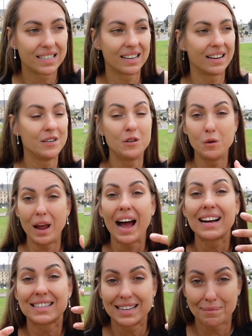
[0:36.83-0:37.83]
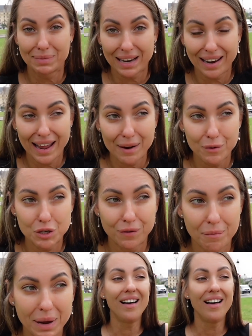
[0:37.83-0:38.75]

a newly accepted language for me.